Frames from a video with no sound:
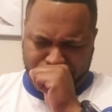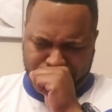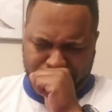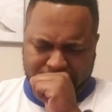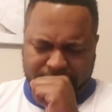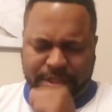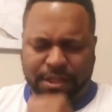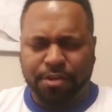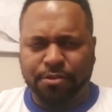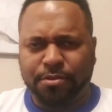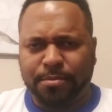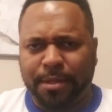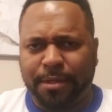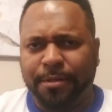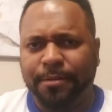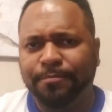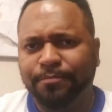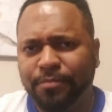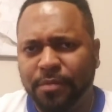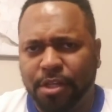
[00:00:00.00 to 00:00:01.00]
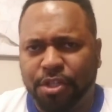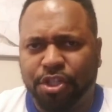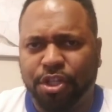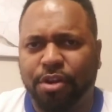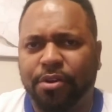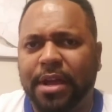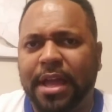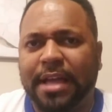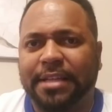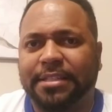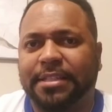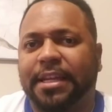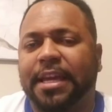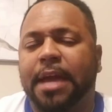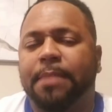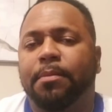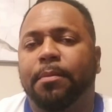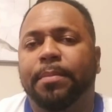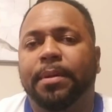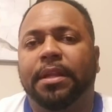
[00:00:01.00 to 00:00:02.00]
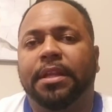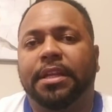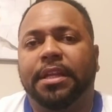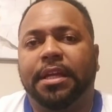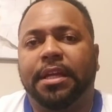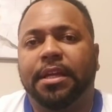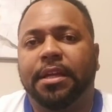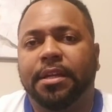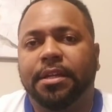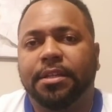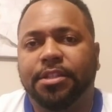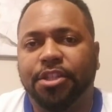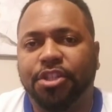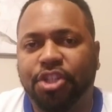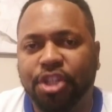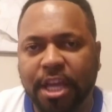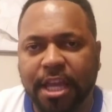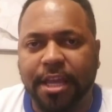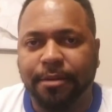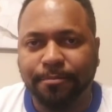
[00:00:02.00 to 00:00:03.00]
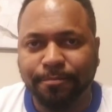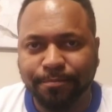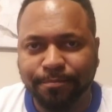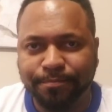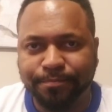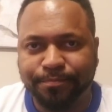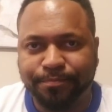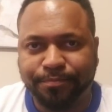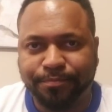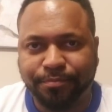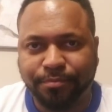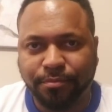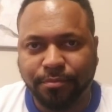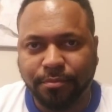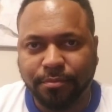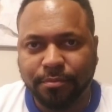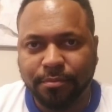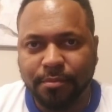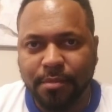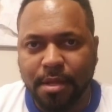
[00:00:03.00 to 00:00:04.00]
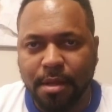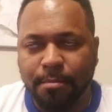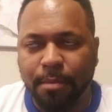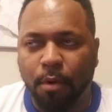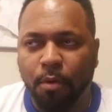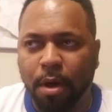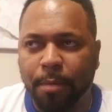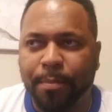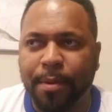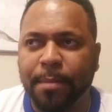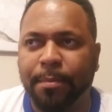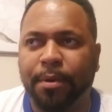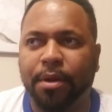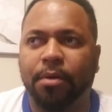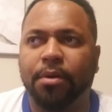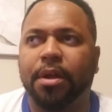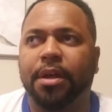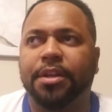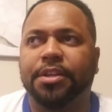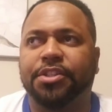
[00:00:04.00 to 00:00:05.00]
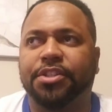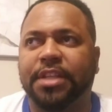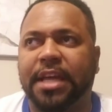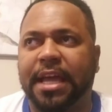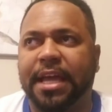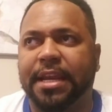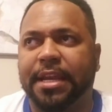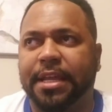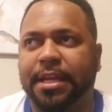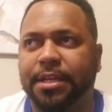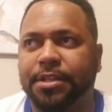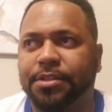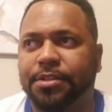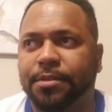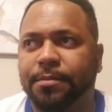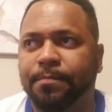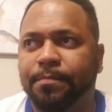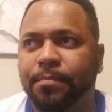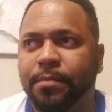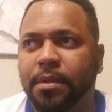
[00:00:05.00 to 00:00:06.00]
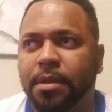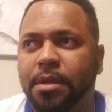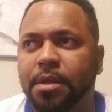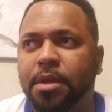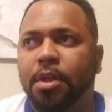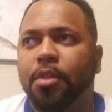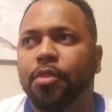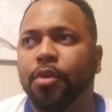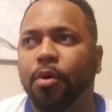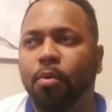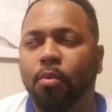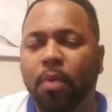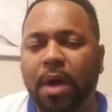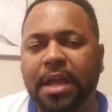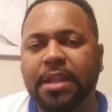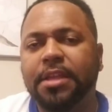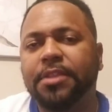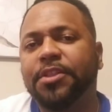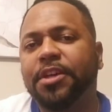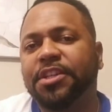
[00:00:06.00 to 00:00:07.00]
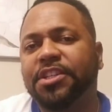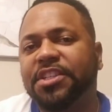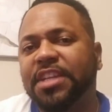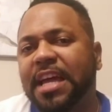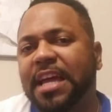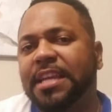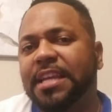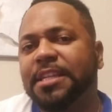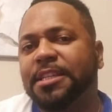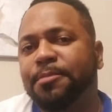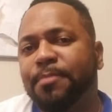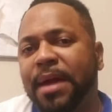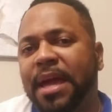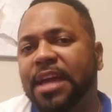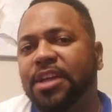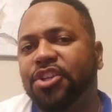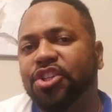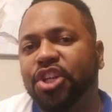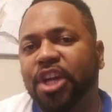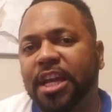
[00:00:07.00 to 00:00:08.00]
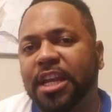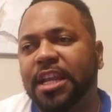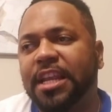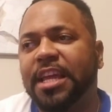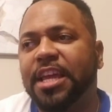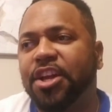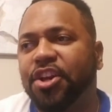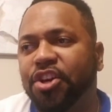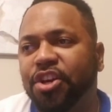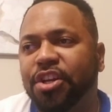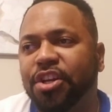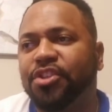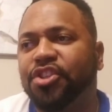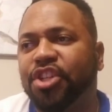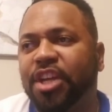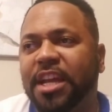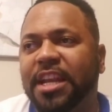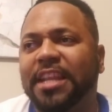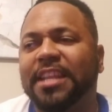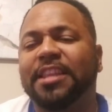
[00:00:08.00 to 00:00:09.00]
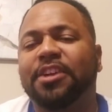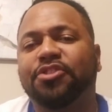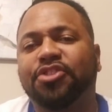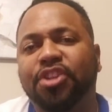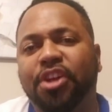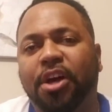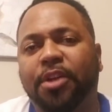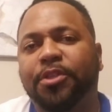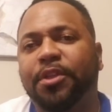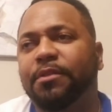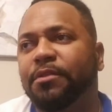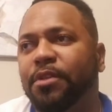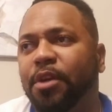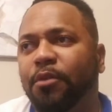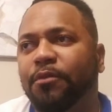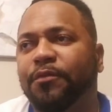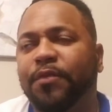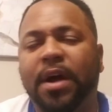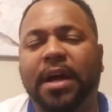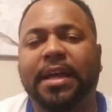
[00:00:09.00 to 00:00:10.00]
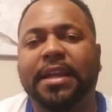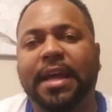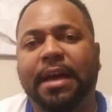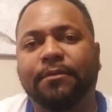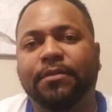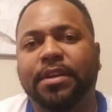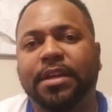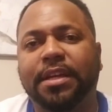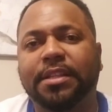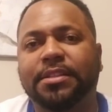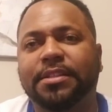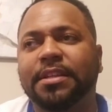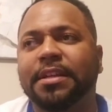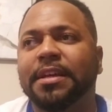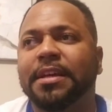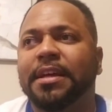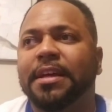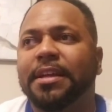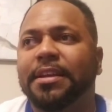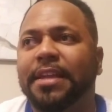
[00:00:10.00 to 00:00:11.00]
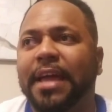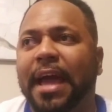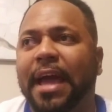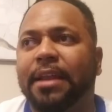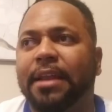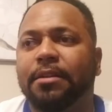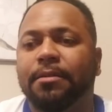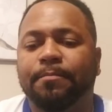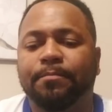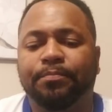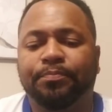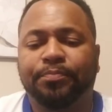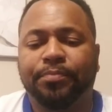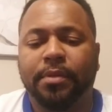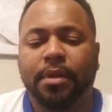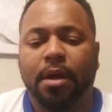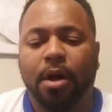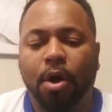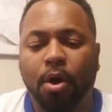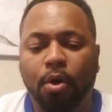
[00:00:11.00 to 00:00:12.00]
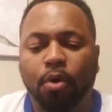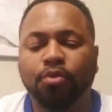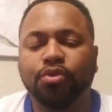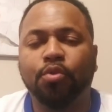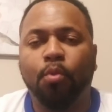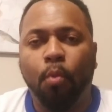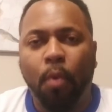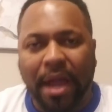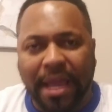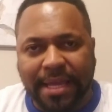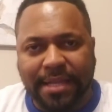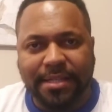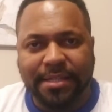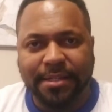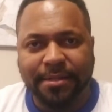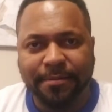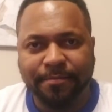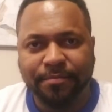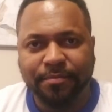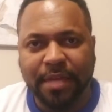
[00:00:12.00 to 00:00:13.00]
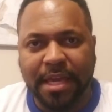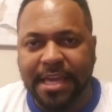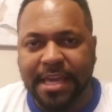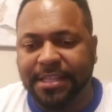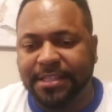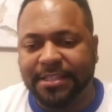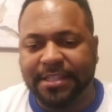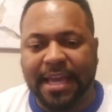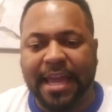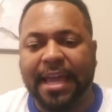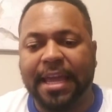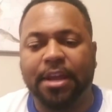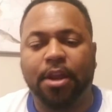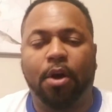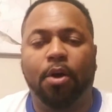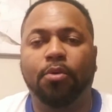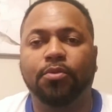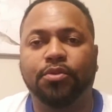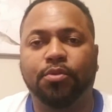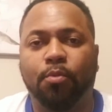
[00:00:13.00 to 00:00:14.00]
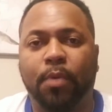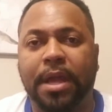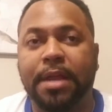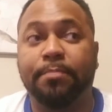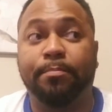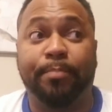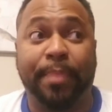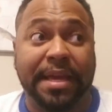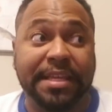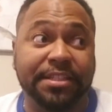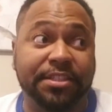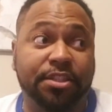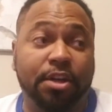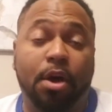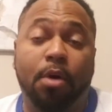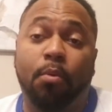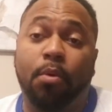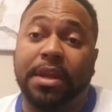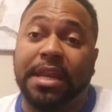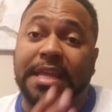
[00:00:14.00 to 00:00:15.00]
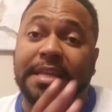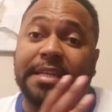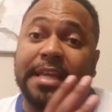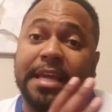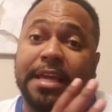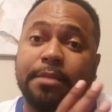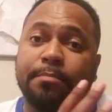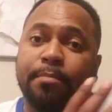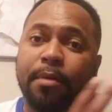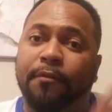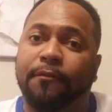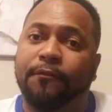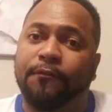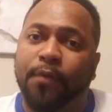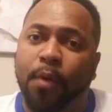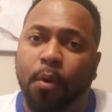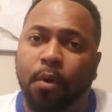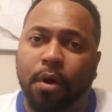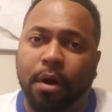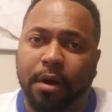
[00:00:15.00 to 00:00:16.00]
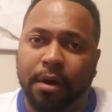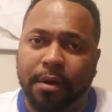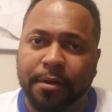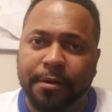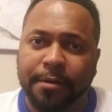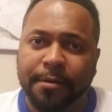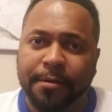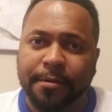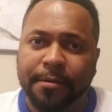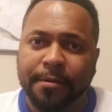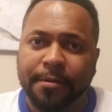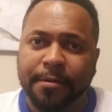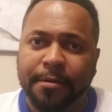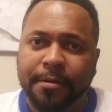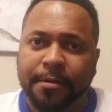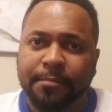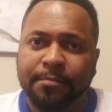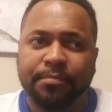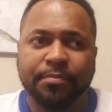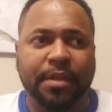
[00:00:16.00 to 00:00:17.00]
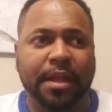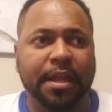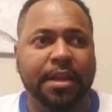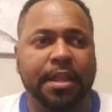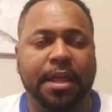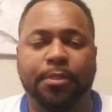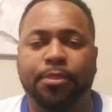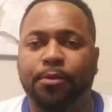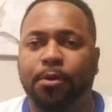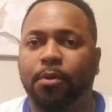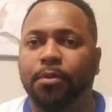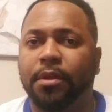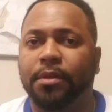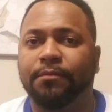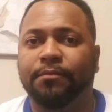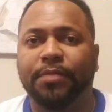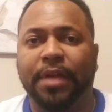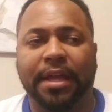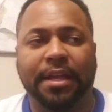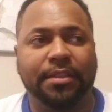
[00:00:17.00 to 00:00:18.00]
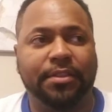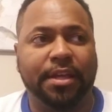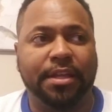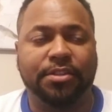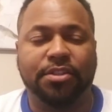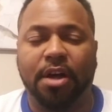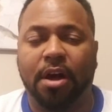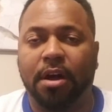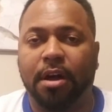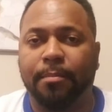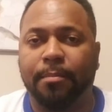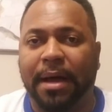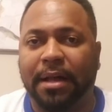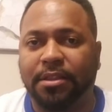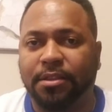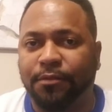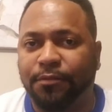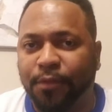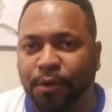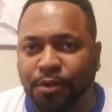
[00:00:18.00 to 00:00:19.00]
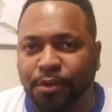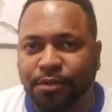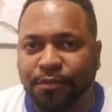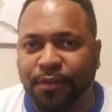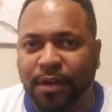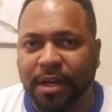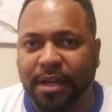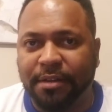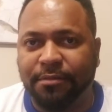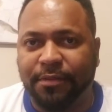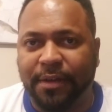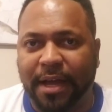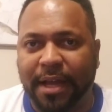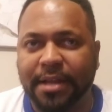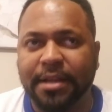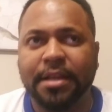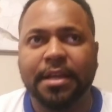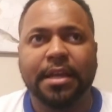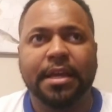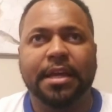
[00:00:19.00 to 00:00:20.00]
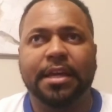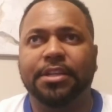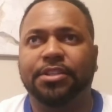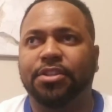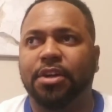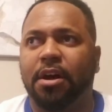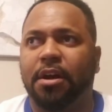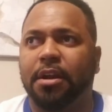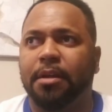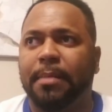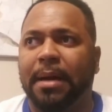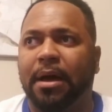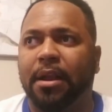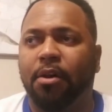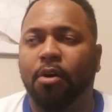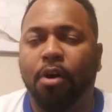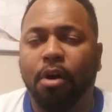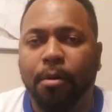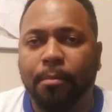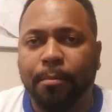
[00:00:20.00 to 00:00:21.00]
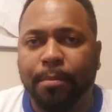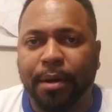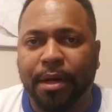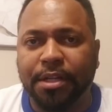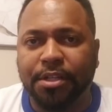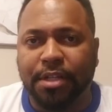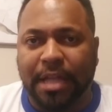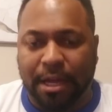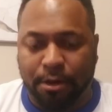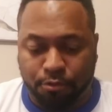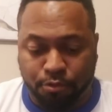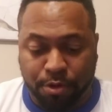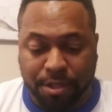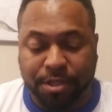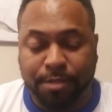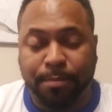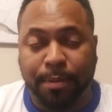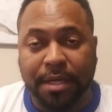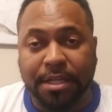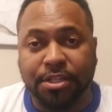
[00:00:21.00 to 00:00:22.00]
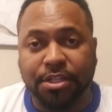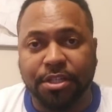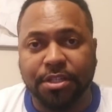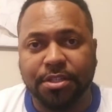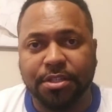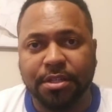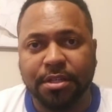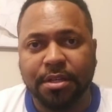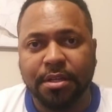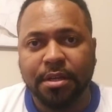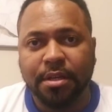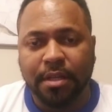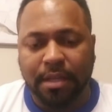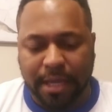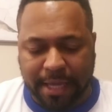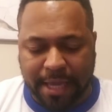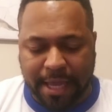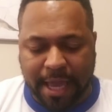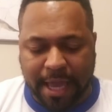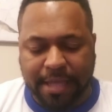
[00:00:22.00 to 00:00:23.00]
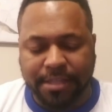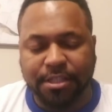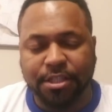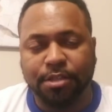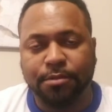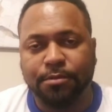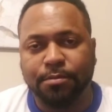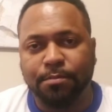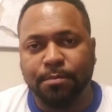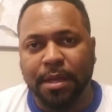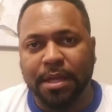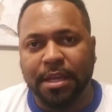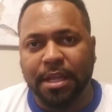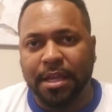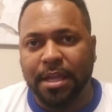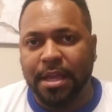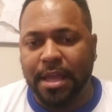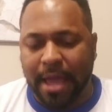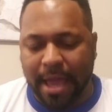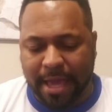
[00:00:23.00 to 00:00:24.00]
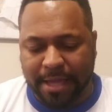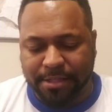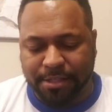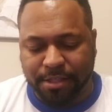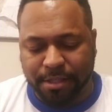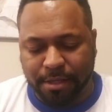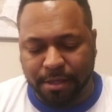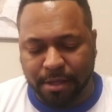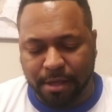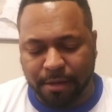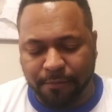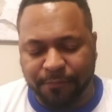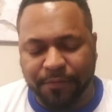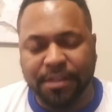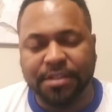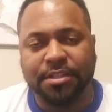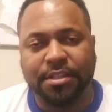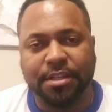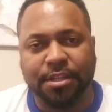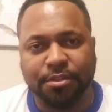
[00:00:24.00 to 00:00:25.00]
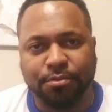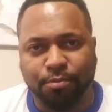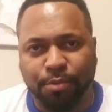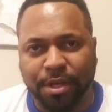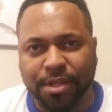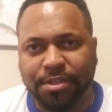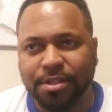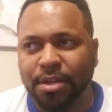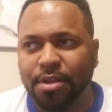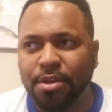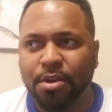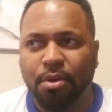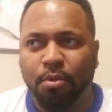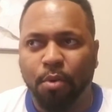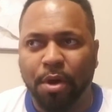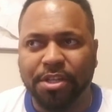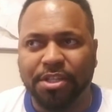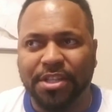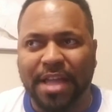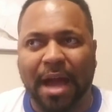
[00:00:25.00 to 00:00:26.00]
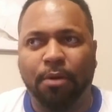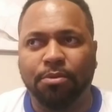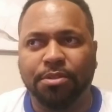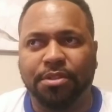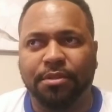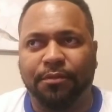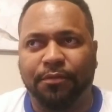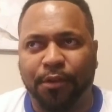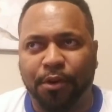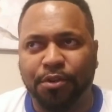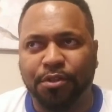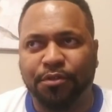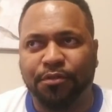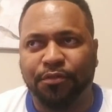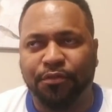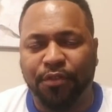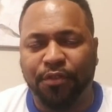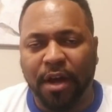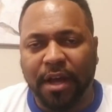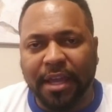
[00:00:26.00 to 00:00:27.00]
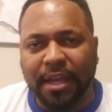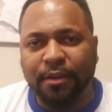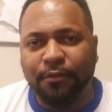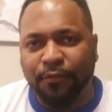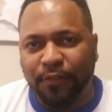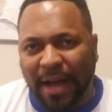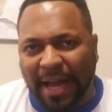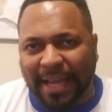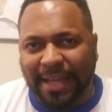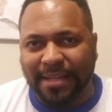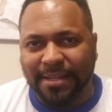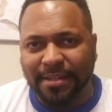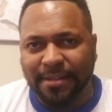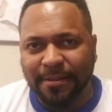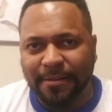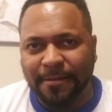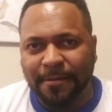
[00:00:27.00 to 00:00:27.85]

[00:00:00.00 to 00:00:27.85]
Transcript: Excuse me. Sure, he has the capability to cheat. But what people don't understand is The way that they're saying this man cheated, he couldn't cheat, and there's nothing, no fucking evidence that holds weight. He's saying it holds weight based on what he did before. And they talk about the first fucking fight. He's talking about arm punch, like wrist punches. Like he has the fist in his wrist, which that was the first fucking fight.